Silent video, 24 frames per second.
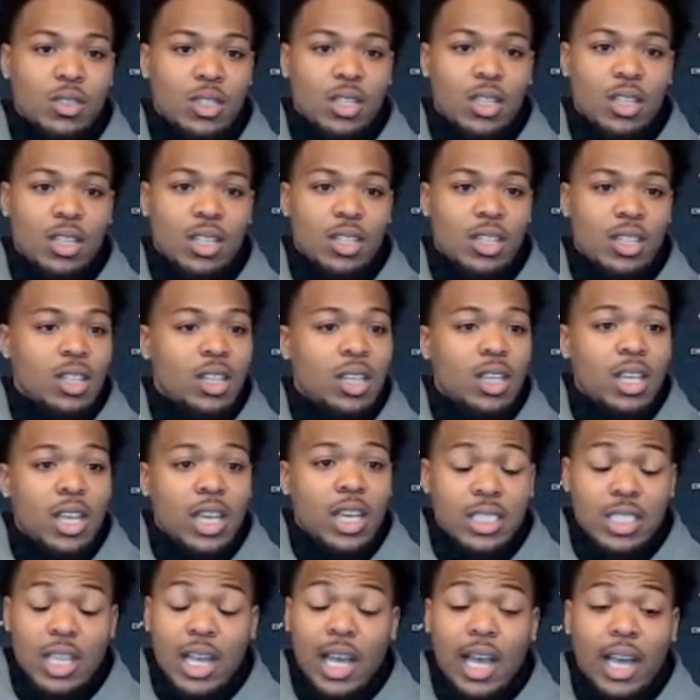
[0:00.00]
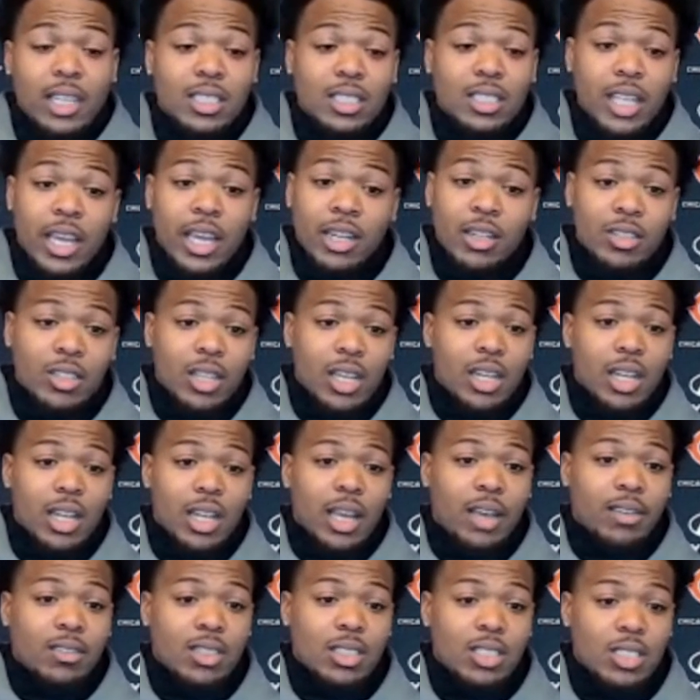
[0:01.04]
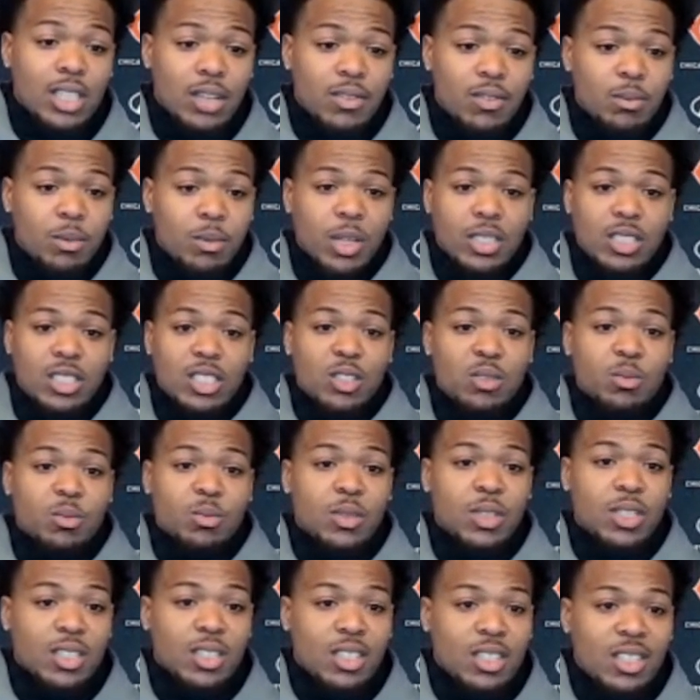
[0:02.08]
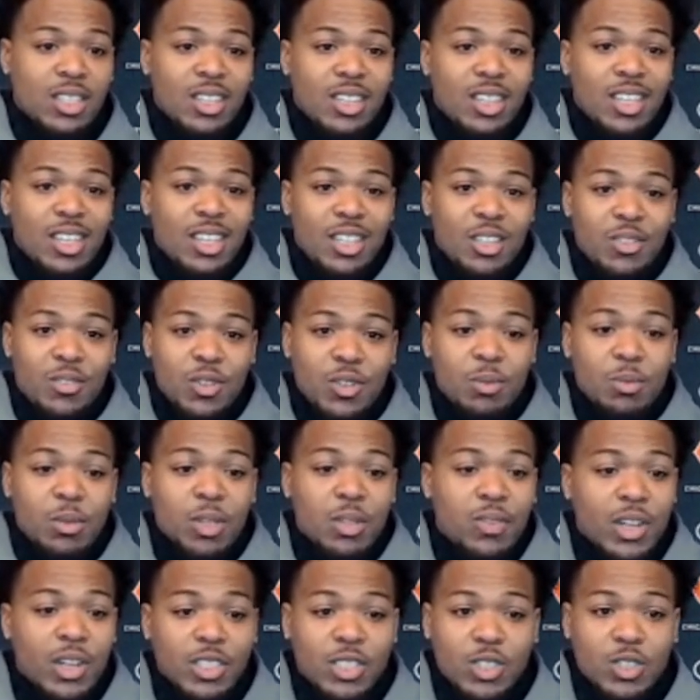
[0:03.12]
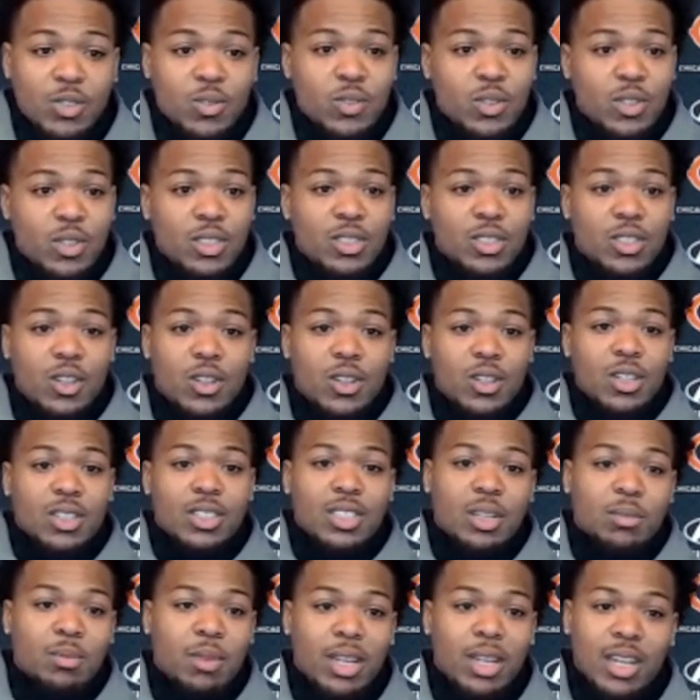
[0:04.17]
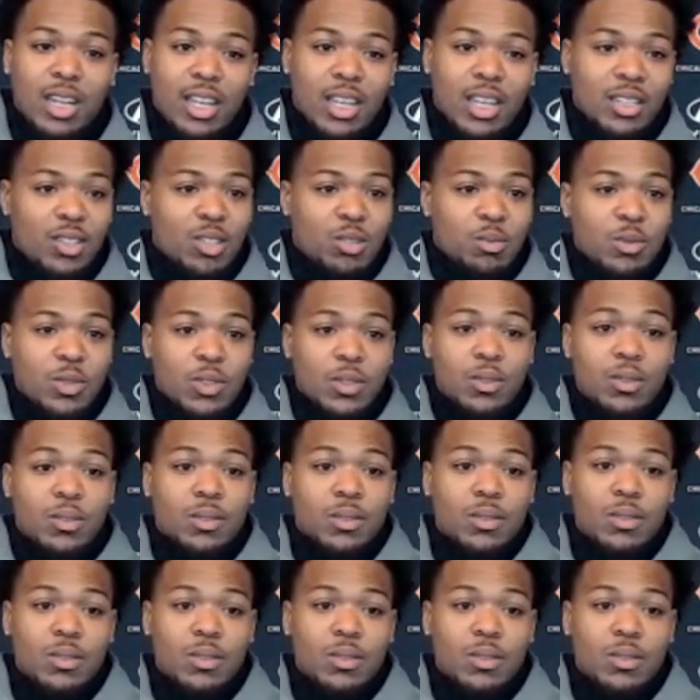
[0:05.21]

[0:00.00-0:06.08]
And it's a high standard that I have to set for myself, but you feel me? If I shoot for the stars, I might land on the moon.